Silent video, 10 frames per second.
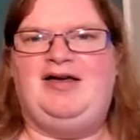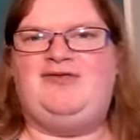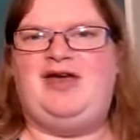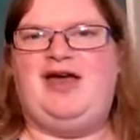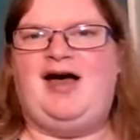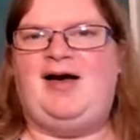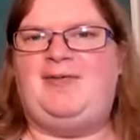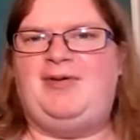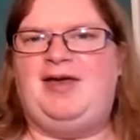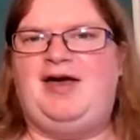If you're
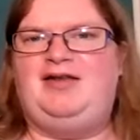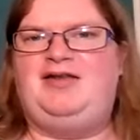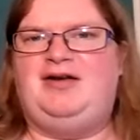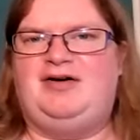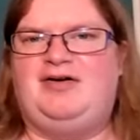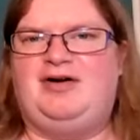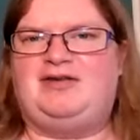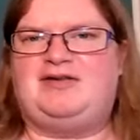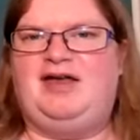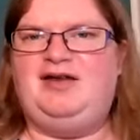happy and you know
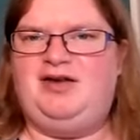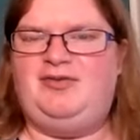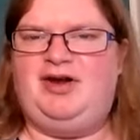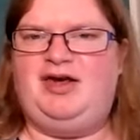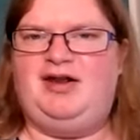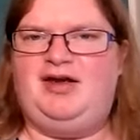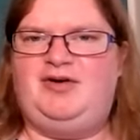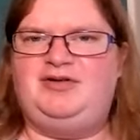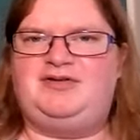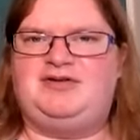it and you really
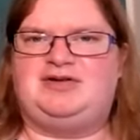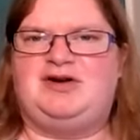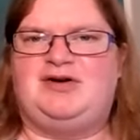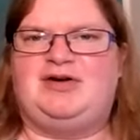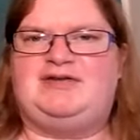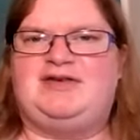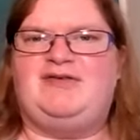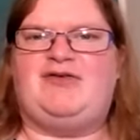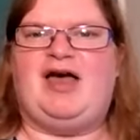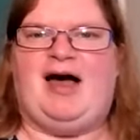want to show it,
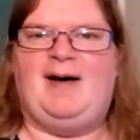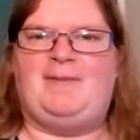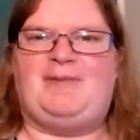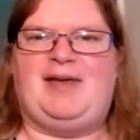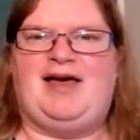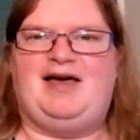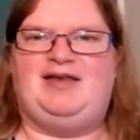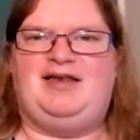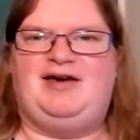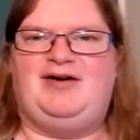if you're happy
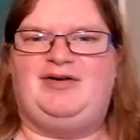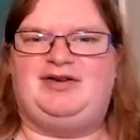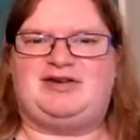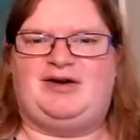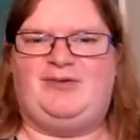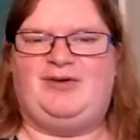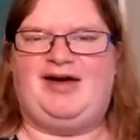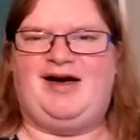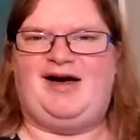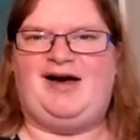and you know it, shout
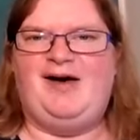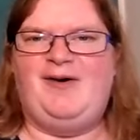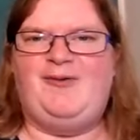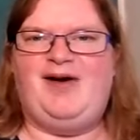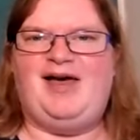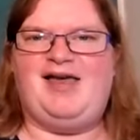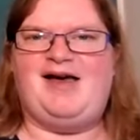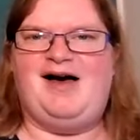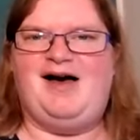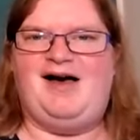we are.
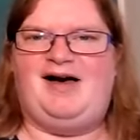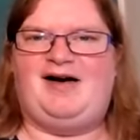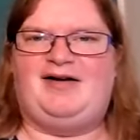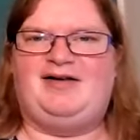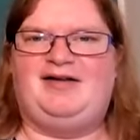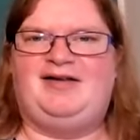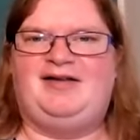We are.